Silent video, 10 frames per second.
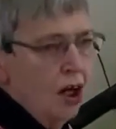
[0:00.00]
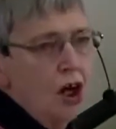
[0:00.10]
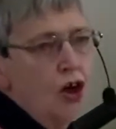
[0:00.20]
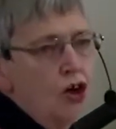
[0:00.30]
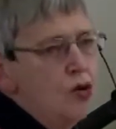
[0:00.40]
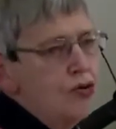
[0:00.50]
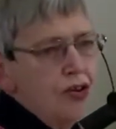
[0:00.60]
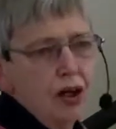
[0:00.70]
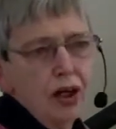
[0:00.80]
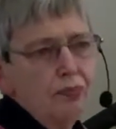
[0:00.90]

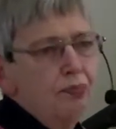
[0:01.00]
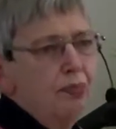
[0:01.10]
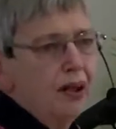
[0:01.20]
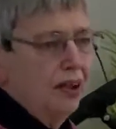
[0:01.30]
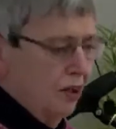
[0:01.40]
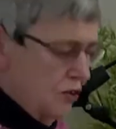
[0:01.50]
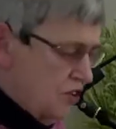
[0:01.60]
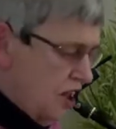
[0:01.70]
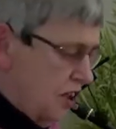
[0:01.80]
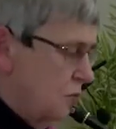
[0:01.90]
Luther and Bunyan
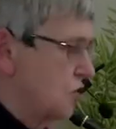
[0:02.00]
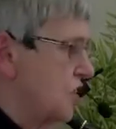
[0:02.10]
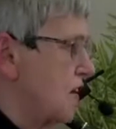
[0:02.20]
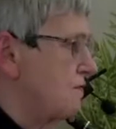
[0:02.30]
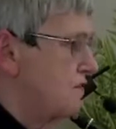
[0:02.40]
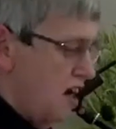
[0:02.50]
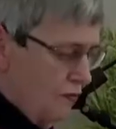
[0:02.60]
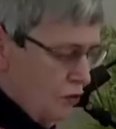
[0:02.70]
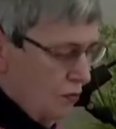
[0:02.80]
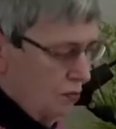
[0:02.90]
said it was their
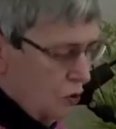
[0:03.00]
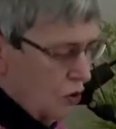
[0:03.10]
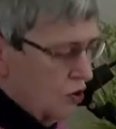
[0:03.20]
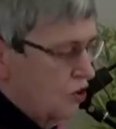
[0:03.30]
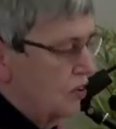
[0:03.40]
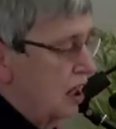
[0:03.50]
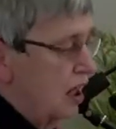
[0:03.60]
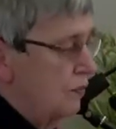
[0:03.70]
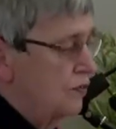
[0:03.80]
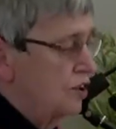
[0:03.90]
favorite books, and they
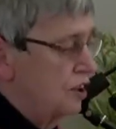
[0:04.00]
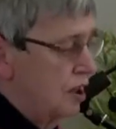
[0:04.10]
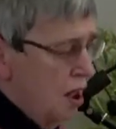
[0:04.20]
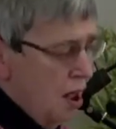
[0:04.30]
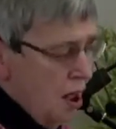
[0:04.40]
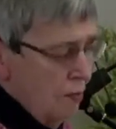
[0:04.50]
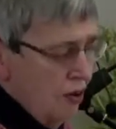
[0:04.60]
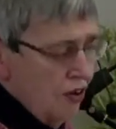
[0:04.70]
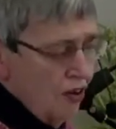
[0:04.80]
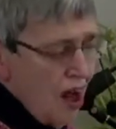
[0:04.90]
loved it.
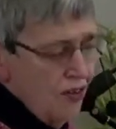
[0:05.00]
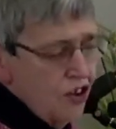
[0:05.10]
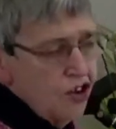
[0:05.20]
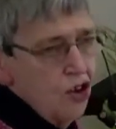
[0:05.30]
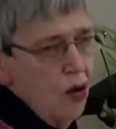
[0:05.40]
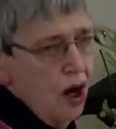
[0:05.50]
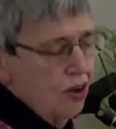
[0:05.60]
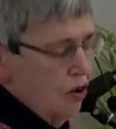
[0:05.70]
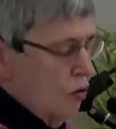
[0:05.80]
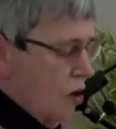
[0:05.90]
But there are others who
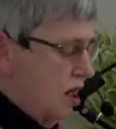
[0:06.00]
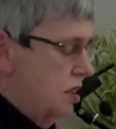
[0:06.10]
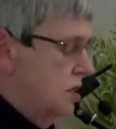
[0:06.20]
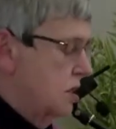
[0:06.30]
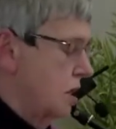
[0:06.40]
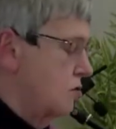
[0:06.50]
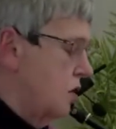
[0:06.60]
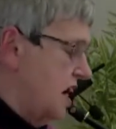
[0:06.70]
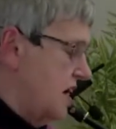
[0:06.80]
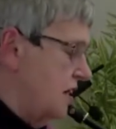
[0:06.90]
aren't quite so
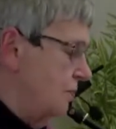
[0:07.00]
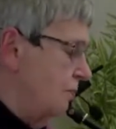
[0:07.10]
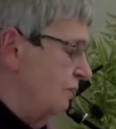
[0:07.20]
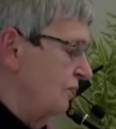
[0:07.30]
keen.